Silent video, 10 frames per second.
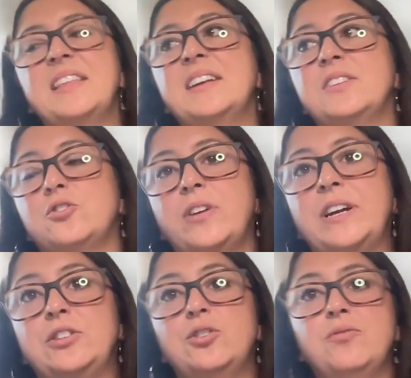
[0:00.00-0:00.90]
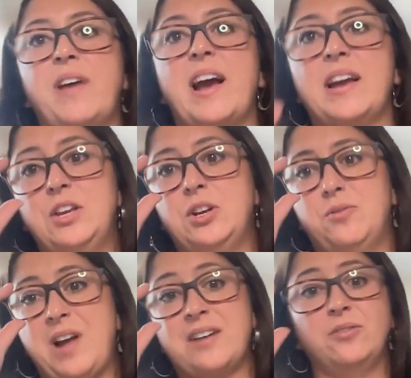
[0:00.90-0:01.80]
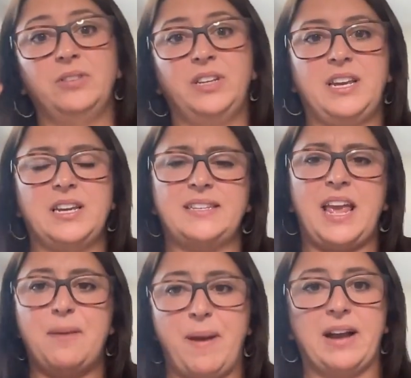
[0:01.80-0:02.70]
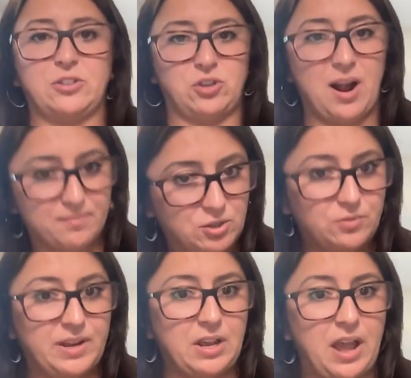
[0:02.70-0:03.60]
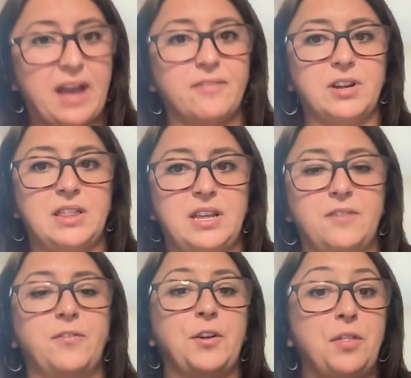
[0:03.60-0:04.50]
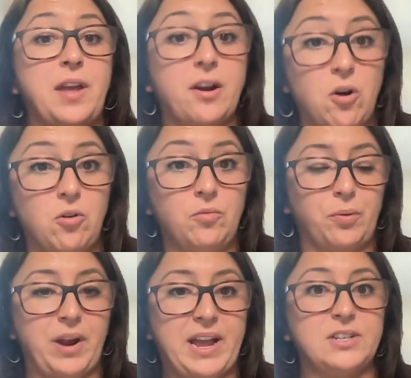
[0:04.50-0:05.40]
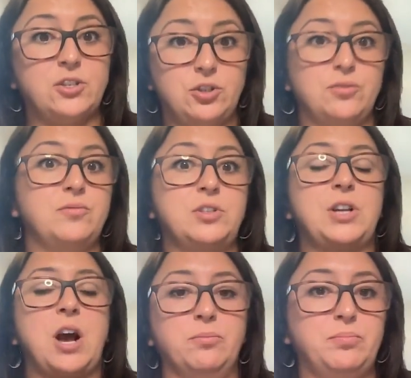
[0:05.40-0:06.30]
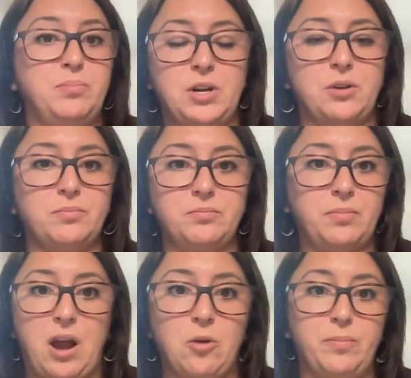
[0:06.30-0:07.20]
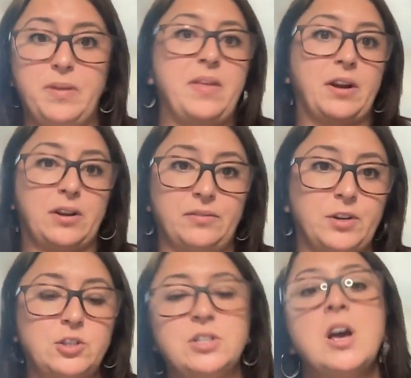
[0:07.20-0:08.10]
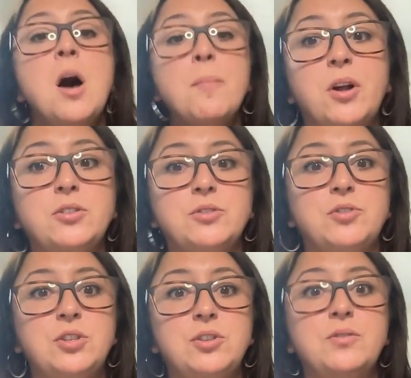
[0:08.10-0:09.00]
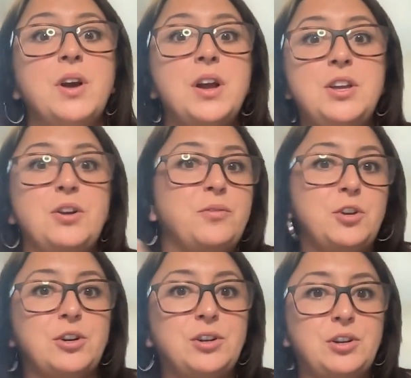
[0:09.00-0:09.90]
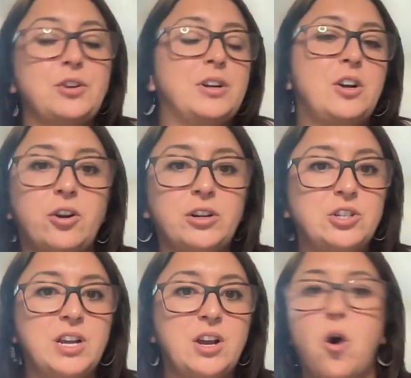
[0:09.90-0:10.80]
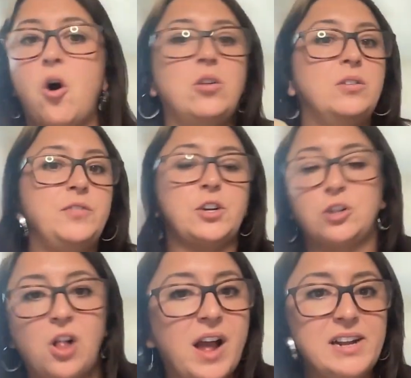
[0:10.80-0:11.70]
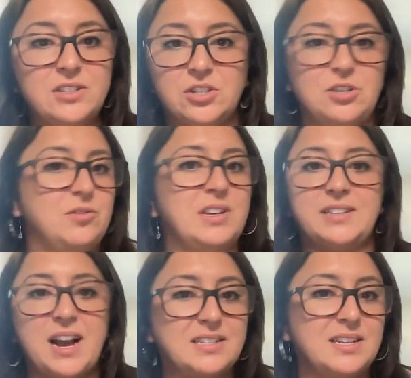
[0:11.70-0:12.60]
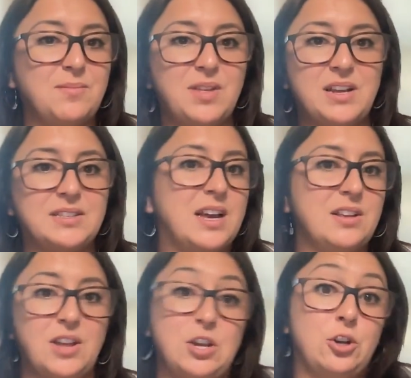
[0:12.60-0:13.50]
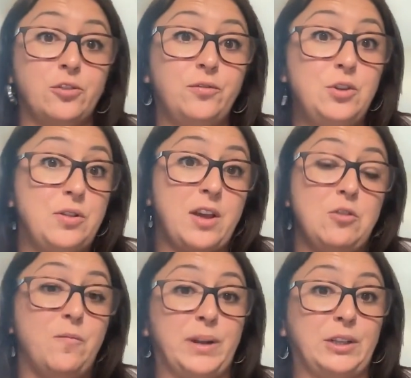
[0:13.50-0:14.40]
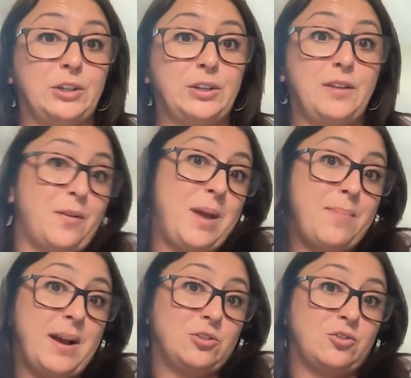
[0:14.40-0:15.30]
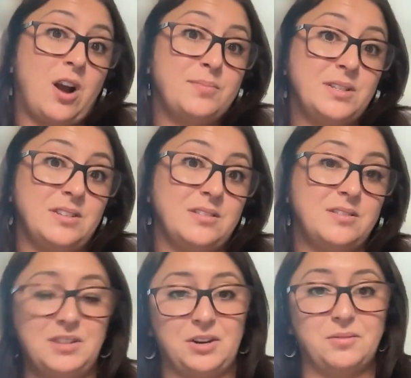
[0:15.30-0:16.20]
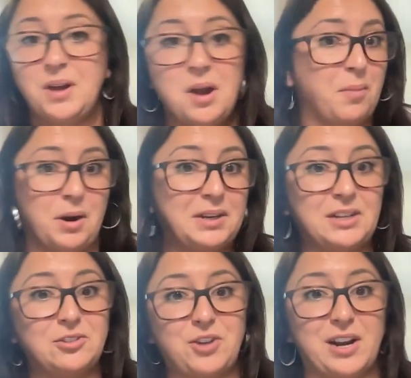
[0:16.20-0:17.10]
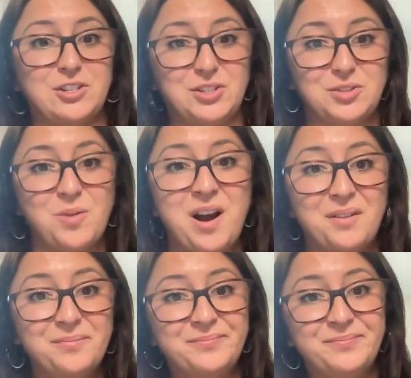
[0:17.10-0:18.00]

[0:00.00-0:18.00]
I think it's great too that not only is Apex Drop doing everything for their own brand to help help their conversions, but also too you're encouraging all of your clients to do the exact same things that you've been learning from Apex Drops is marketing strategies as well.